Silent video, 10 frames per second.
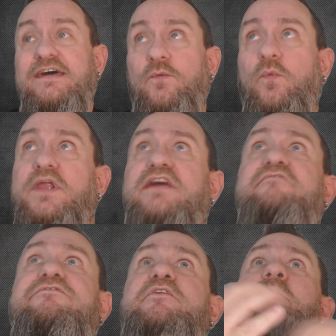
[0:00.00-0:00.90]
What
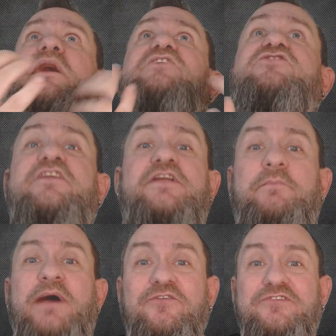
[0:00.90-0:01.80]
information
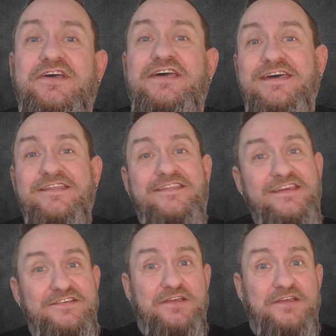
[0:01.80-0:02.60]
about these